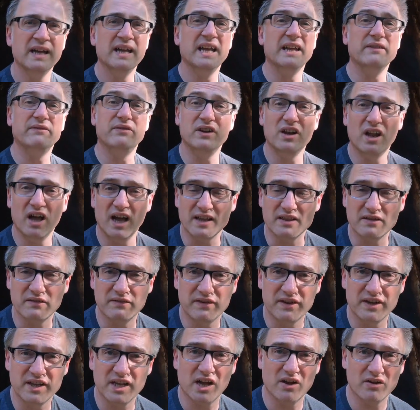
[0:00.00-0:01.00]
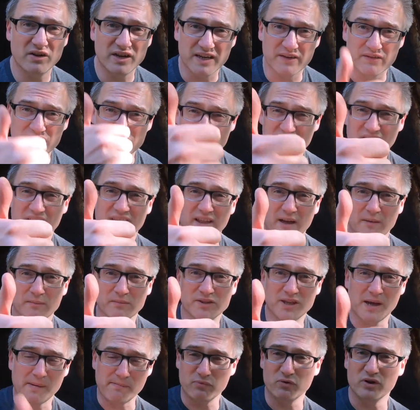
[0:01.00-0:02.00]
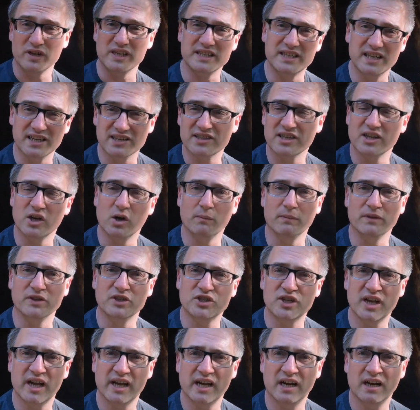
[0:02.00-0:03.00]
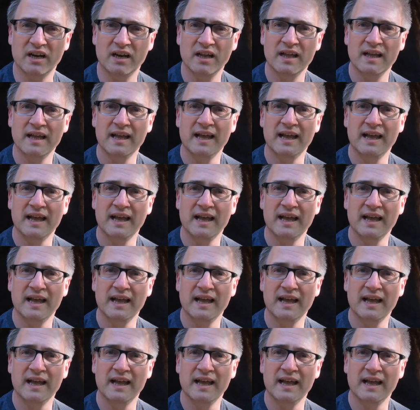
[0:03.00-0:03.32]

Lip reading: If you like the video, give us a thumbs up, really does help the channel.